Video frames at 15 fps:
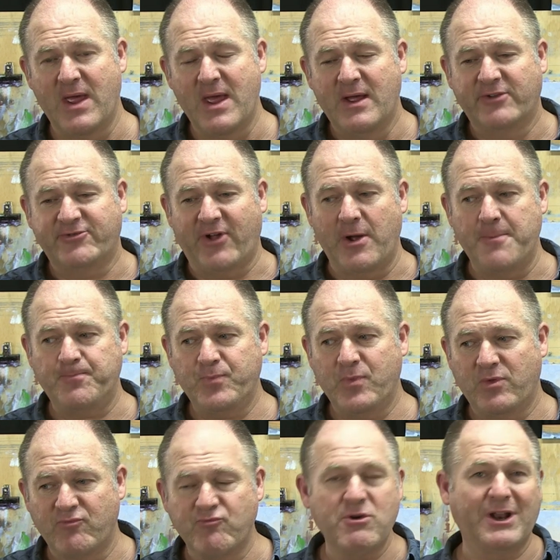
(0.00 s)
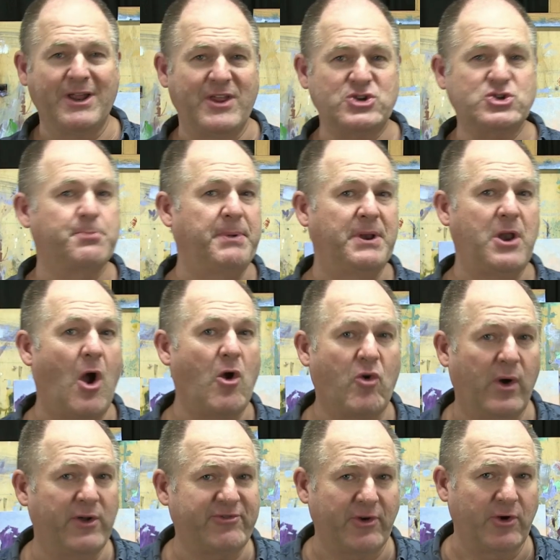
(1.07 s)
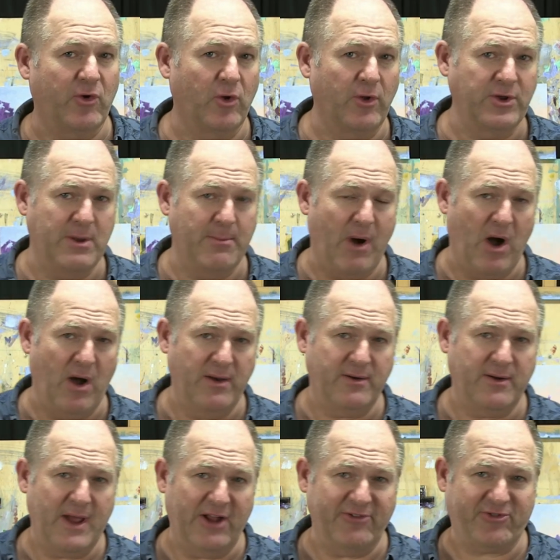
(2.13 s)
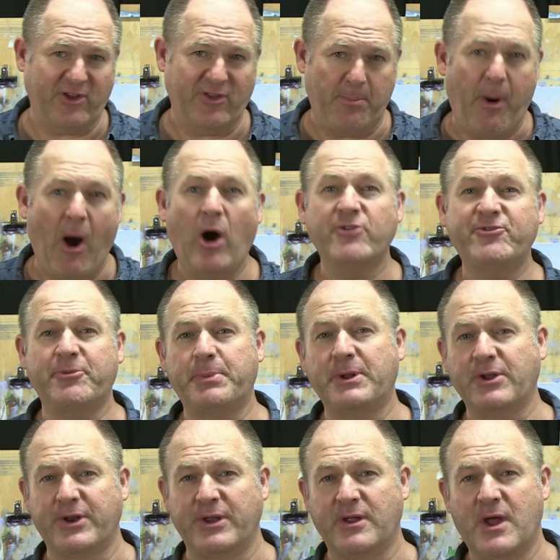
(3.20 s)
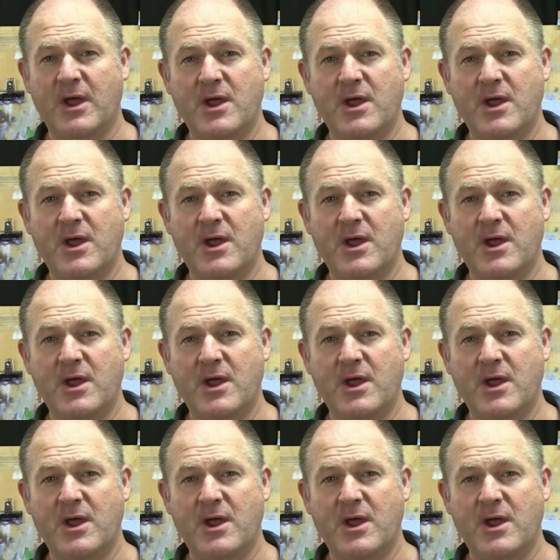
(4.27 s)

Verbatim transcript: So really there should be no question at all in your mind as to the possibility.